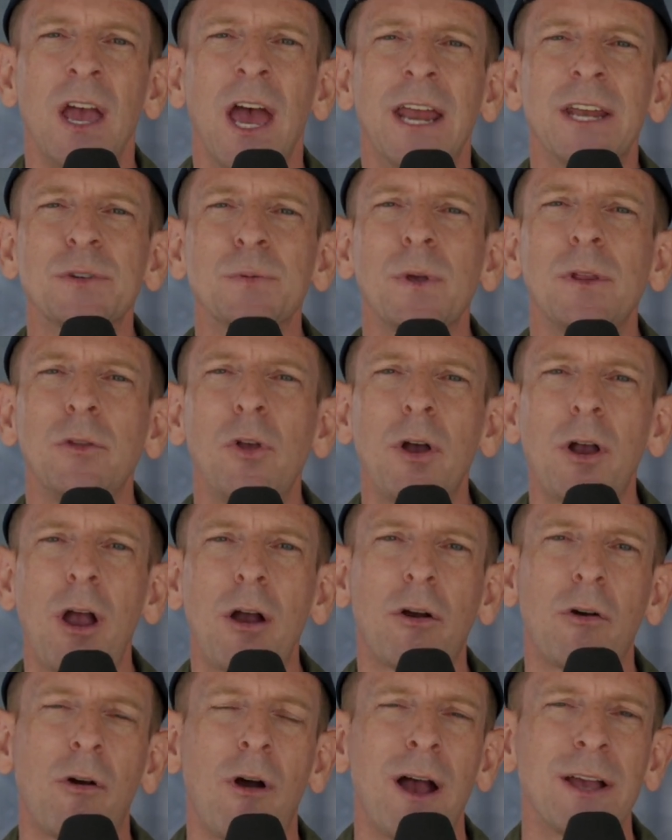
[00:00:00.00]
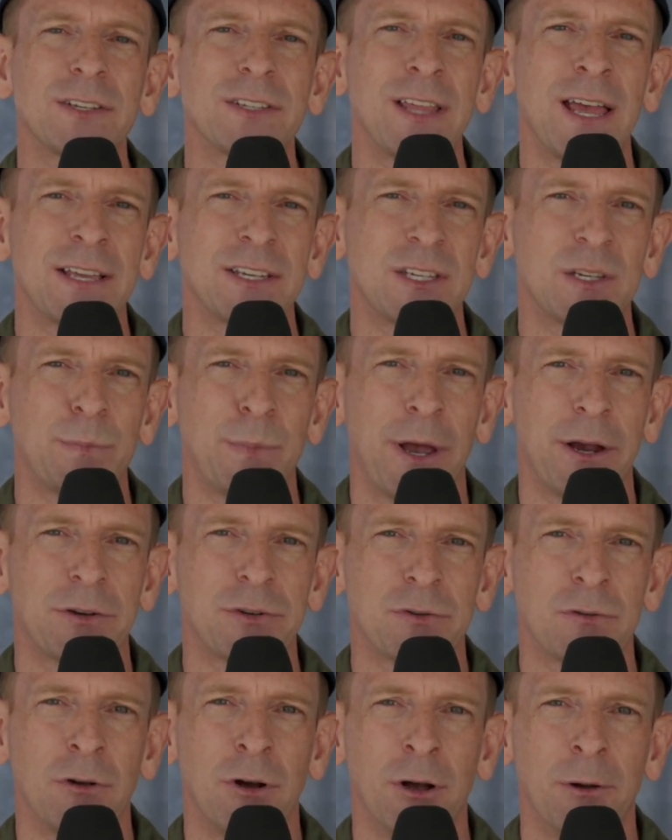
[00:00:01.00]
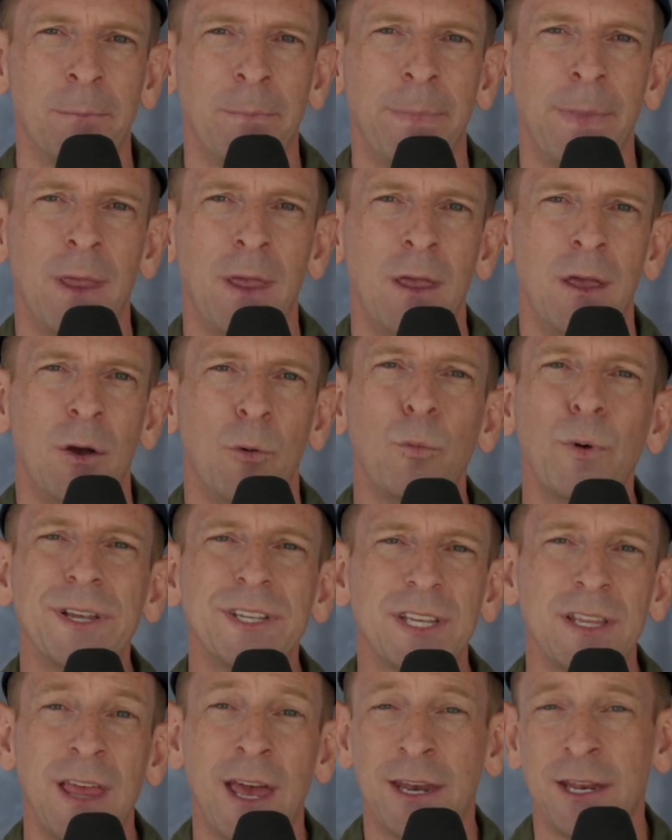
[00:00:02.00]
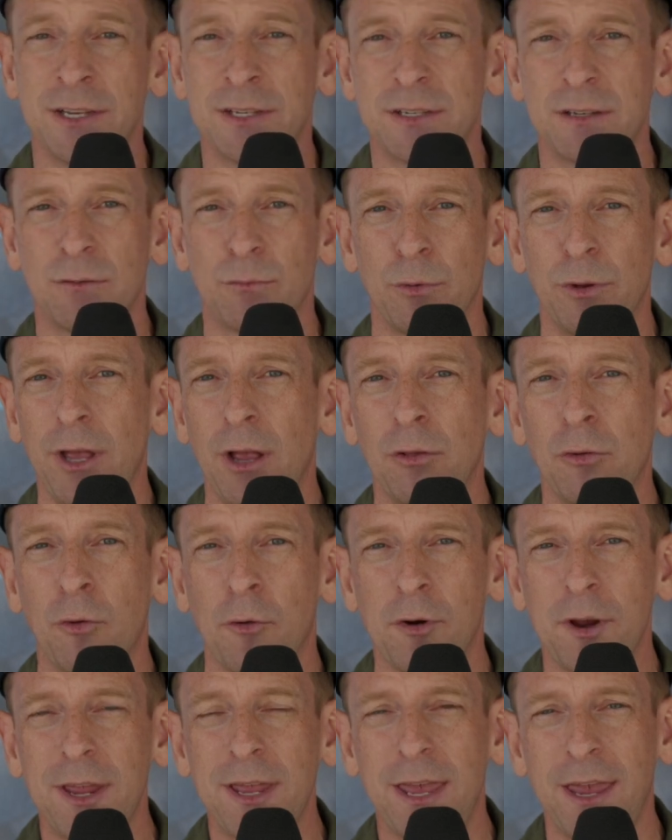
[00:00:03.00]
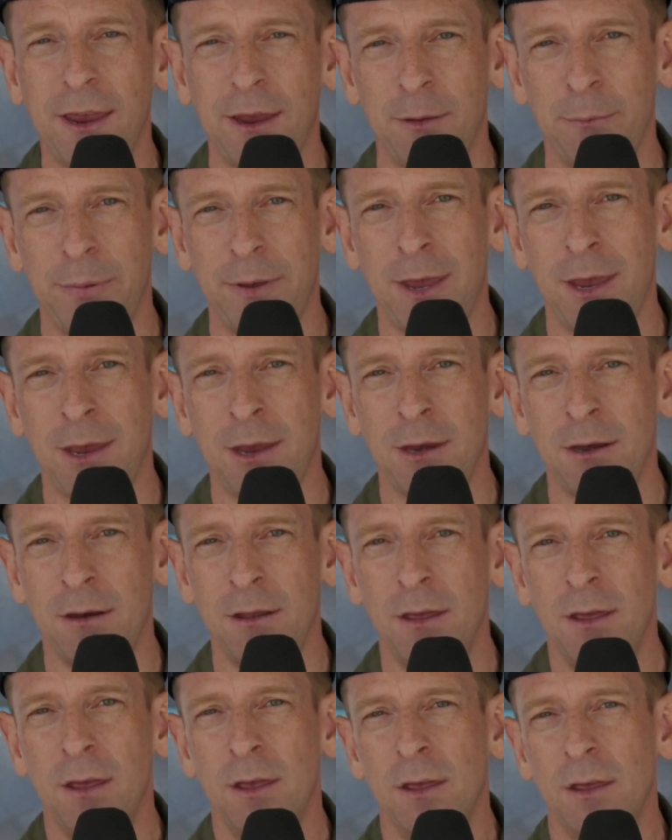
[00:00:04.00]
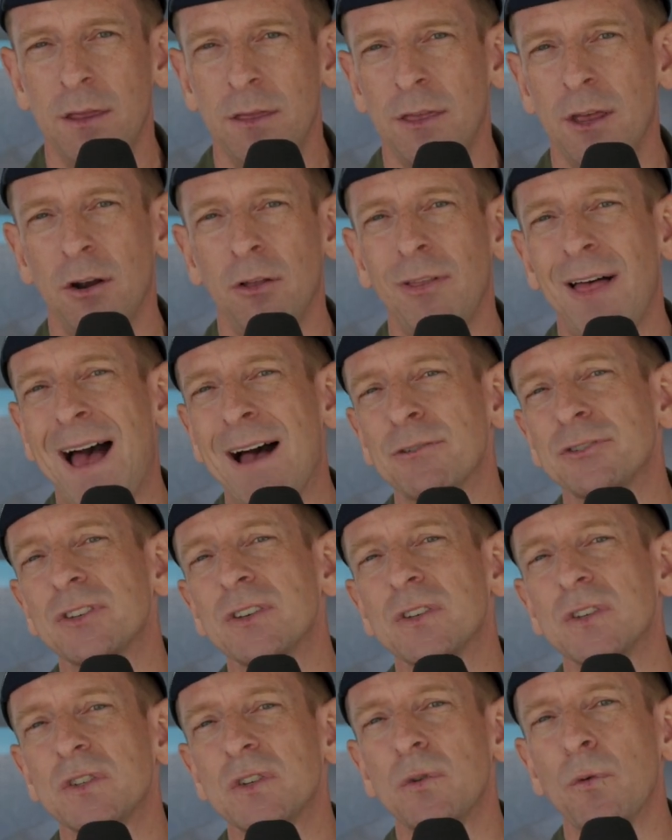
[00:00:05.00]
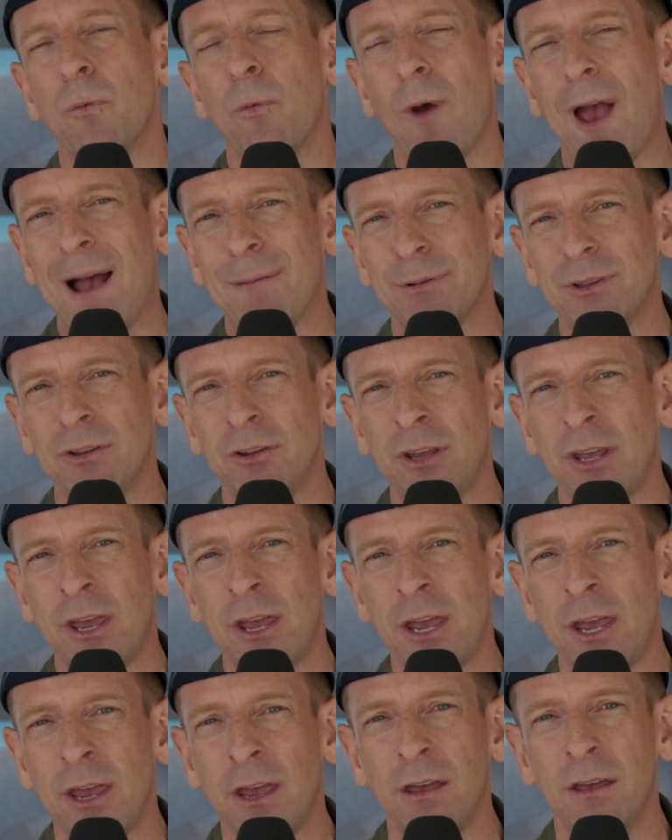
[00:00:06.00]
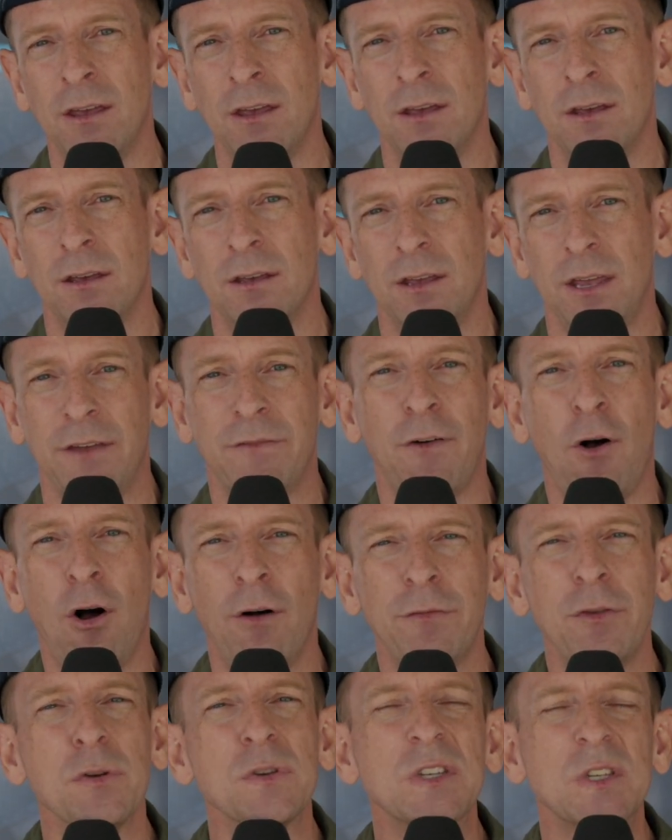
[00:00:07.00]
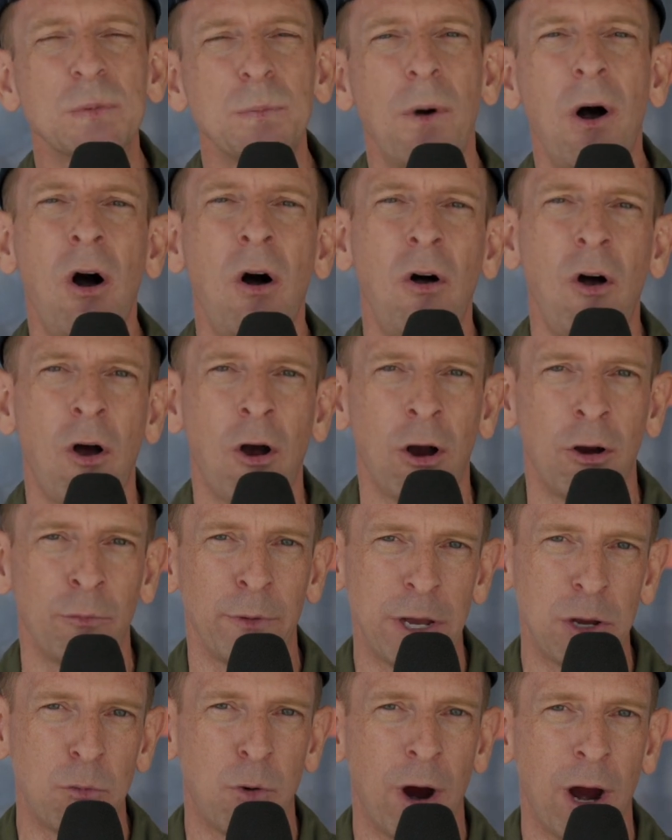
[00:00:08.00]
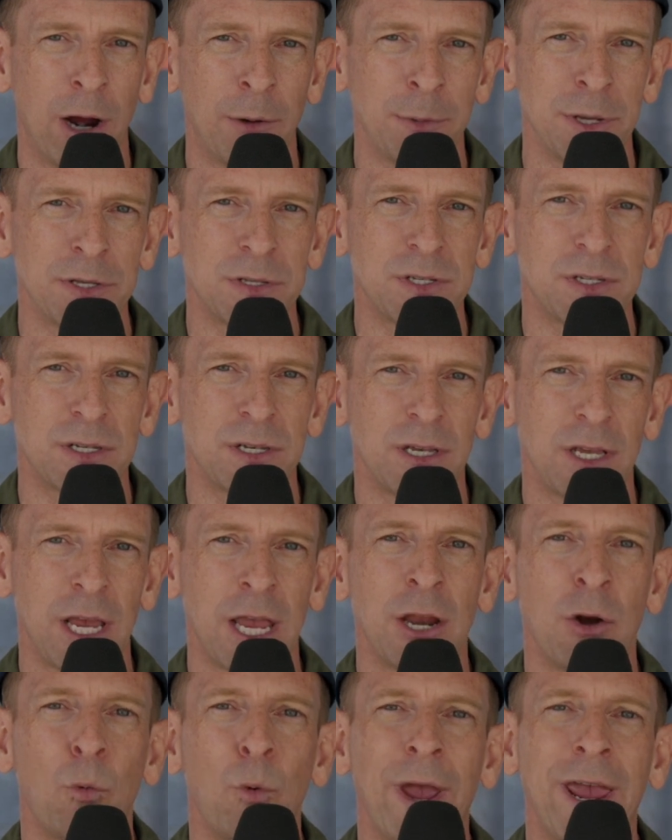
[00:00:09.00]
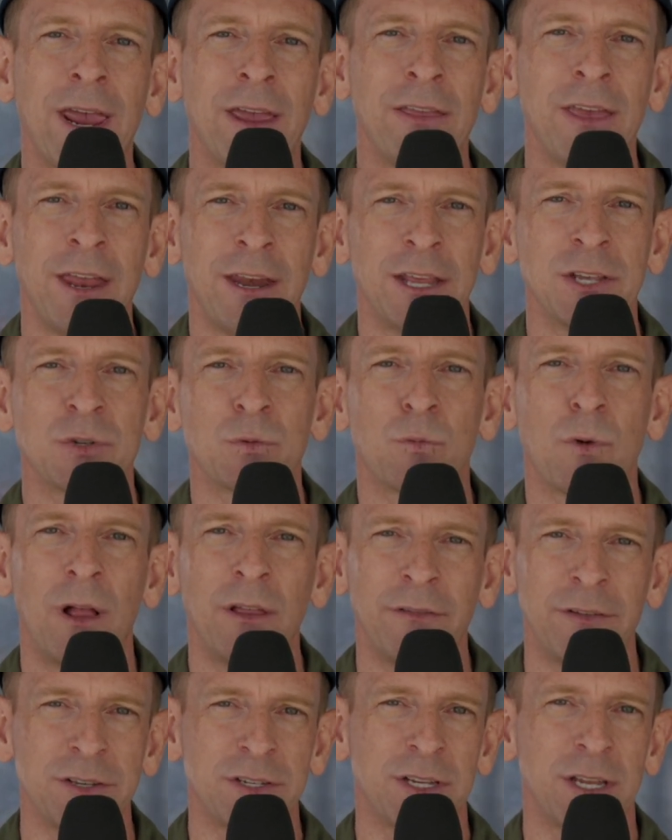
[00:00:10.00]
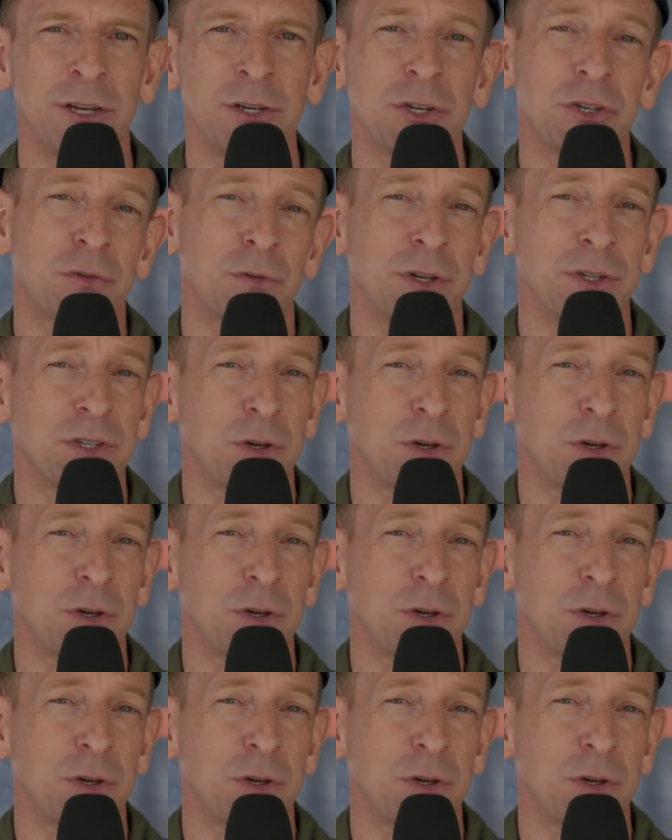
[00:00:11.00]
And as we look across that spectrum, we see that as really a learning campaign that allows us to rapidly evolve those small R requirements in a way that is relevant to industry.